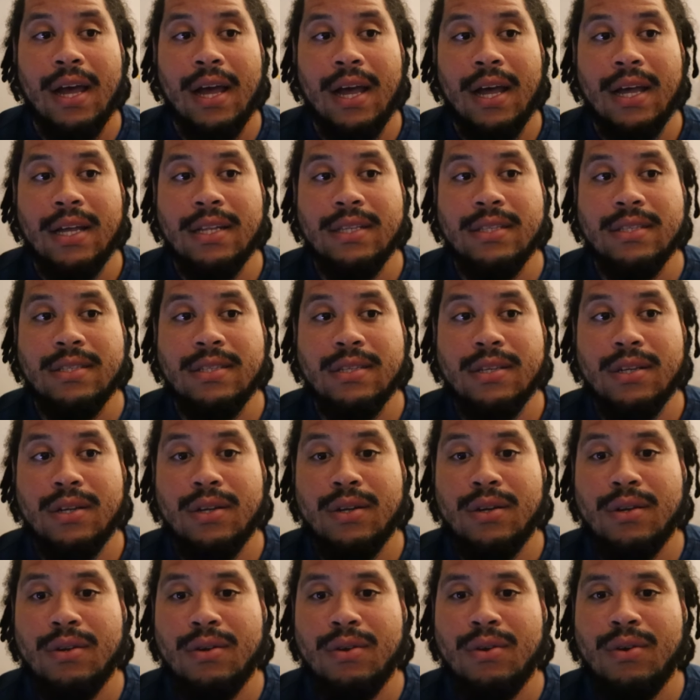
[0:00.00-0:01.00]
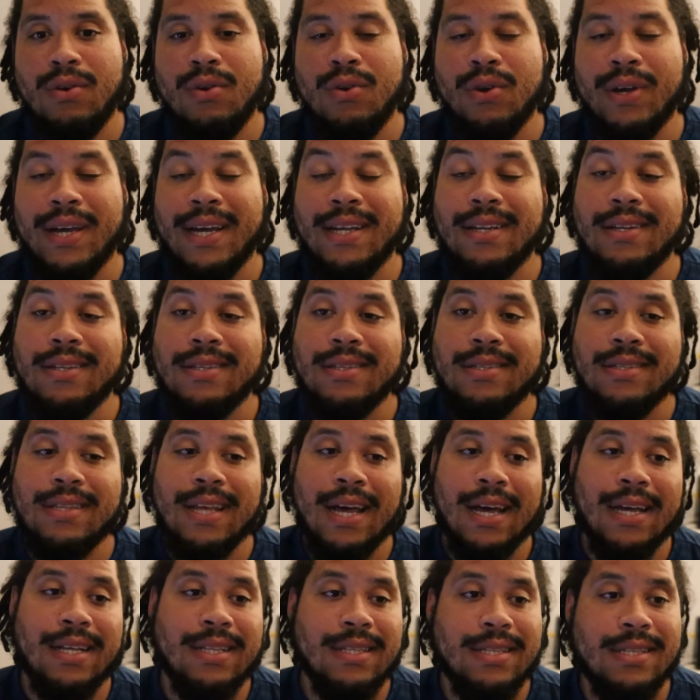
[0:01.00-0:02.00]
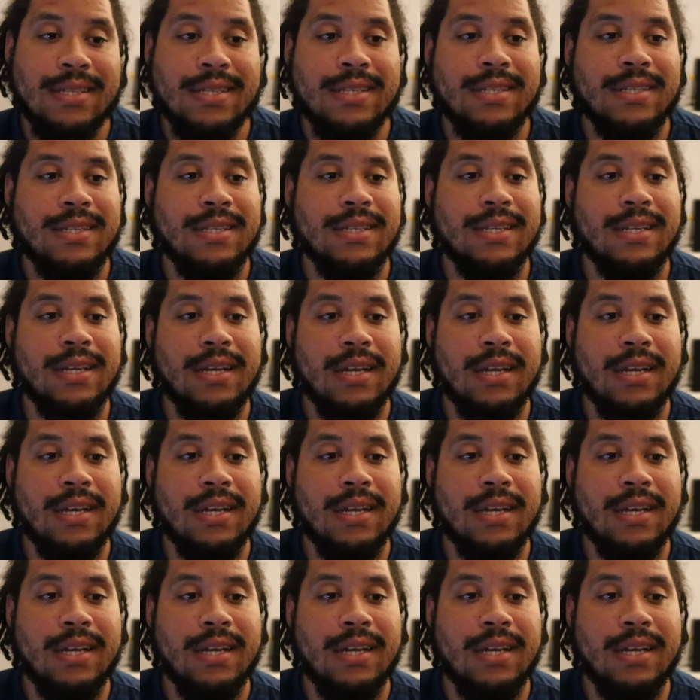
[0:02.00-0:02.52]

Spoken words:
and look at the stats.